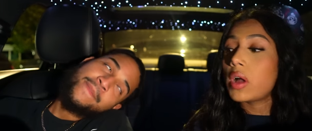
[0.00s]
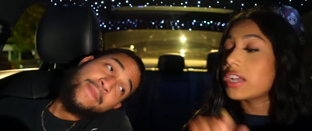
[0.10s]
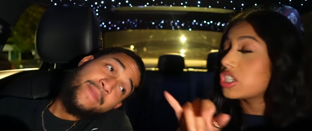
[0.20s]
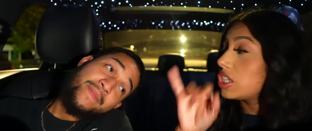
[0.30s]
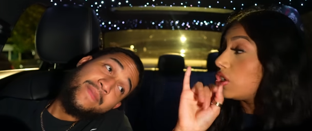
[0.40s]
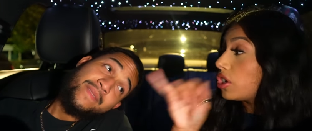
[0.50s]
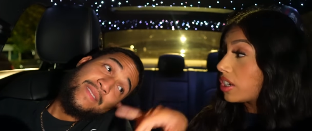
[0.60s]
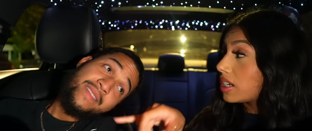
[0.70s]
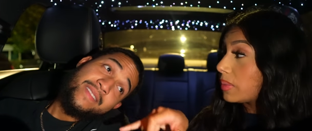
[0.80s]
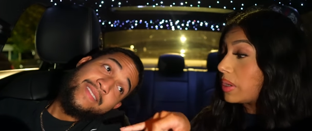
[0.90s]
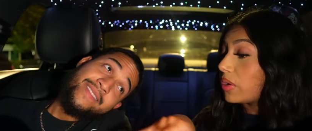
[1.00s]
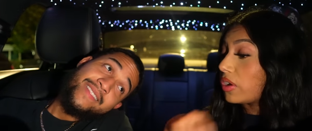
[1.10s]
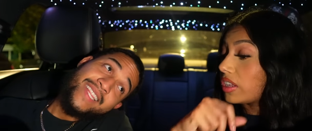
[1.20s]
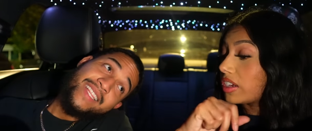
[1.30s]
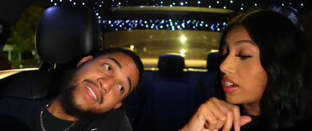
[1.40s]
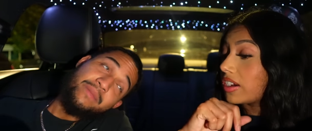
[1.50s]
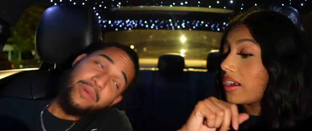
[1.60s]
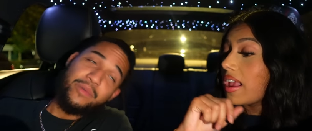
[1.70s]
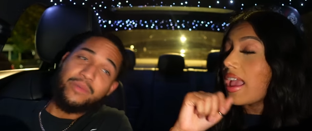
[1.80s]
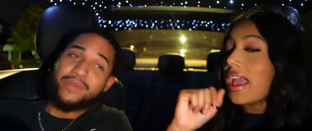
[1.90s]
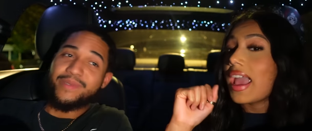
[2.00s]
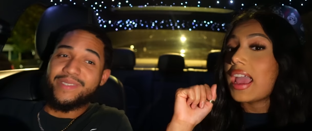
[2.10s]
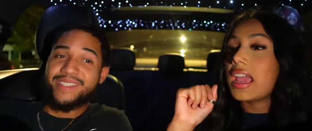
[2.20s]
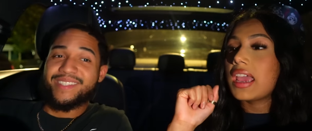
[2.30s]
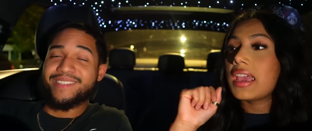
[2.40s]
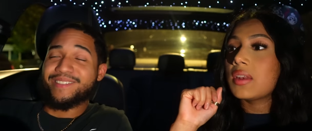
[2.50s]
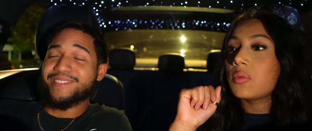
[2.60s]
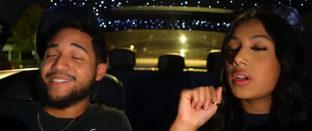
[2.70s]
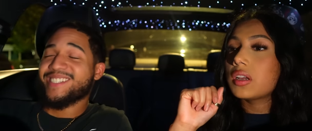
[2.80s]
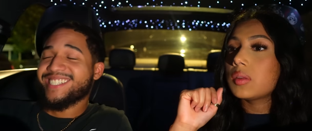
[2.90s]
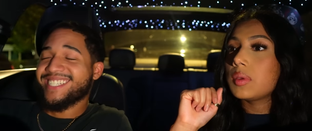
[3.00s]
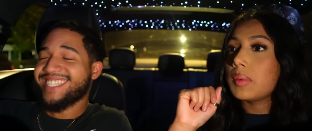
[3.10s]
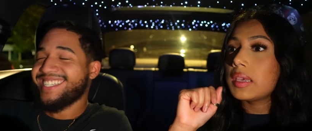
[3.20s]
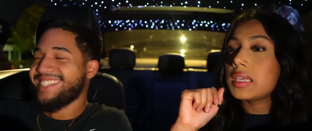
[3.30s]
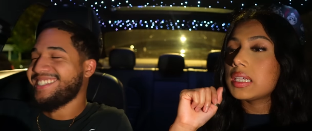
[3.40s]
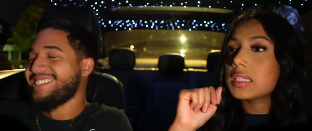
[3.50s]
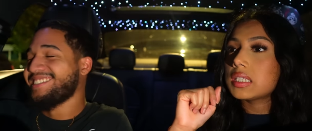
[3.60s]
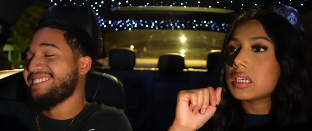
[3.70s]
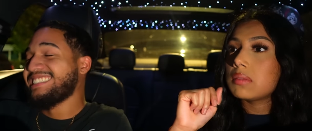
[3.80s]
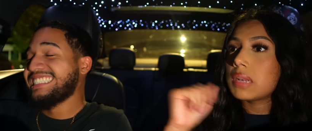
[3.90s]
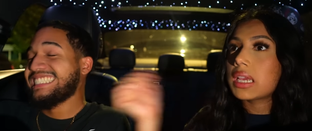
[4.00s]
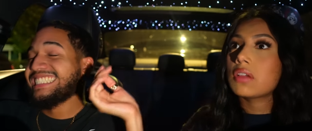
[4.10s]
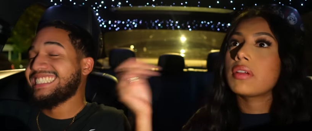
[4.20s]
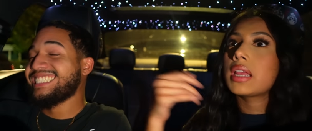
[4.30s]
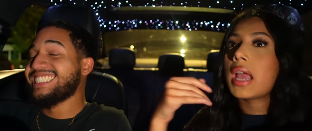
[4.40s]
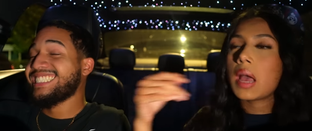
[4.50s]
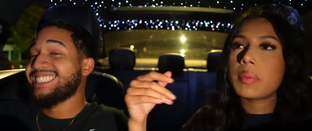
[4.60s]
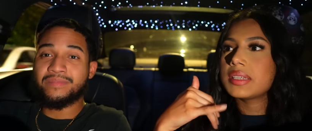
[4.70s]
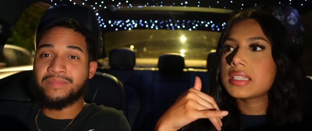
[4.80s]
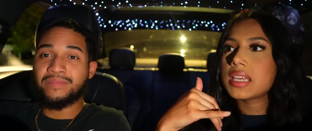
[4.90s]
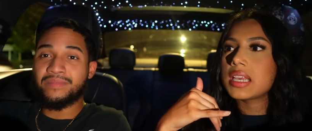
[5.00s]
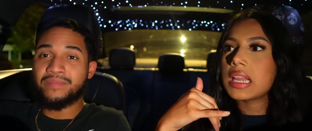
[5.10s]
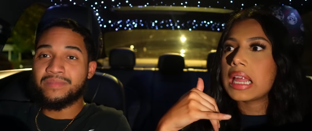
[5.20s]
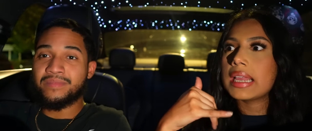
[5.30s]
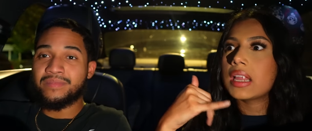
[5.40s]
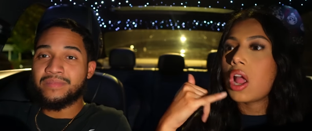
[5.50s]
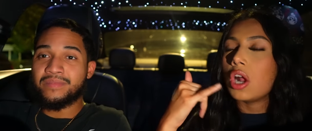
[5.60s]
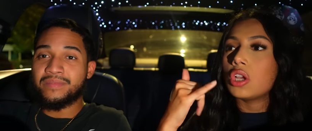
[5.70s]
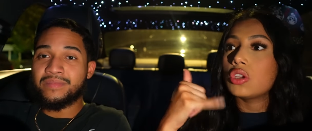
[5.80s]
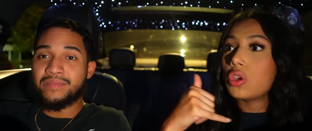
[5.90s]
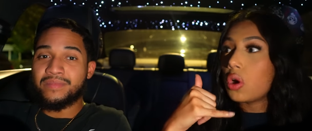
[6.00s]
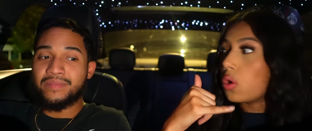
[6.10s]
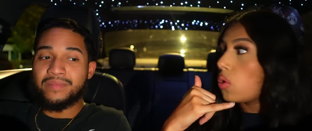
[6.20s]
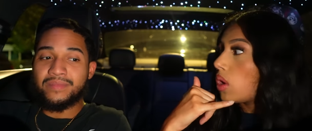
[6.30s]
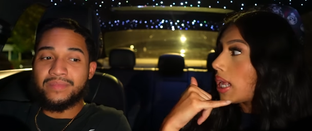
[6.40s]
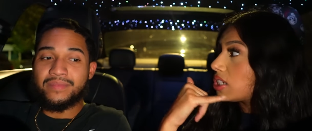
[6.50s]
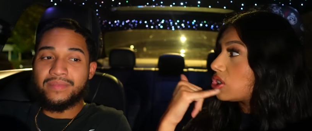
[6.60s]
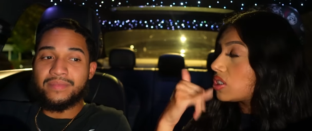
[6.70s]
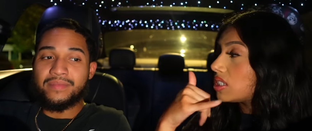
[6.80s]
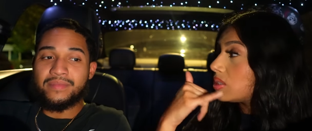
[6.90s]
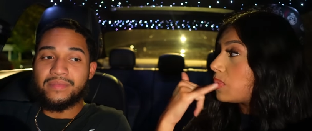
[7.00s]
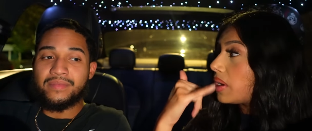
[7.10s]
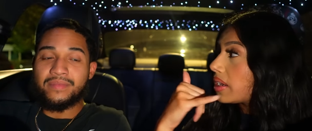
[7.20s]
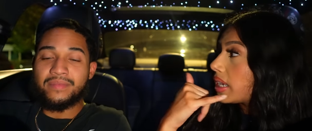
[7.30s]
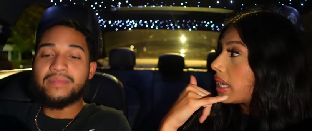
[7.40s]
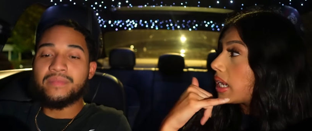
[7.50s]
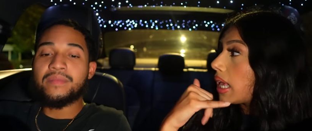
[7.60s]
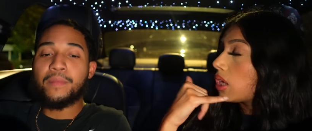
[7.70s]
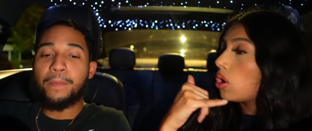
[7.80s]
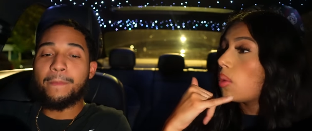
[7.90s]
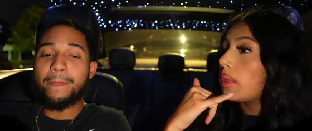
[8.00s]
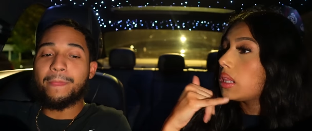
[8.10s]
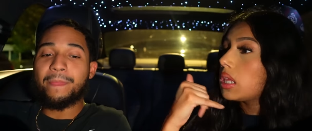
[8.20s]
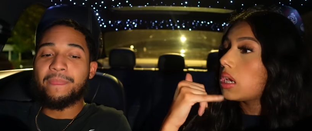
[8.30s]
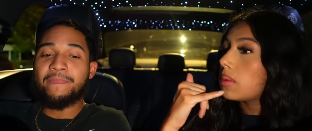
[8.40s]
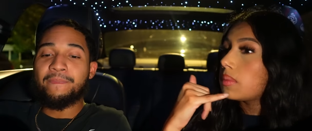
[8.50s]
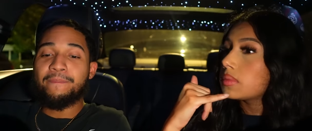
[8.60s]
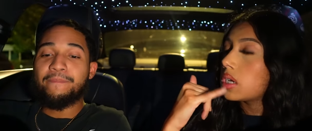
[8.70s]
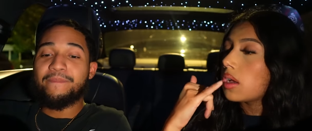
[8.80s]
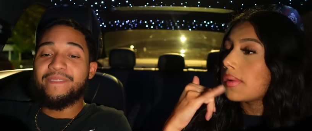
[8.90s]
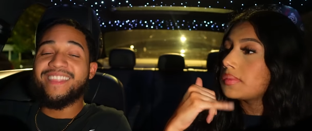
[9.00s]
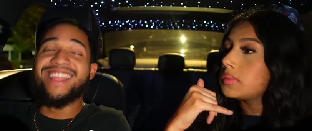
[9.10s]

Speaker 1: actually, you're gonna be calling her, and we're gonna be making it seem like it already happened, saying like yo, like Shorty's bugging, like mm-hmm. yo, Melody, come, come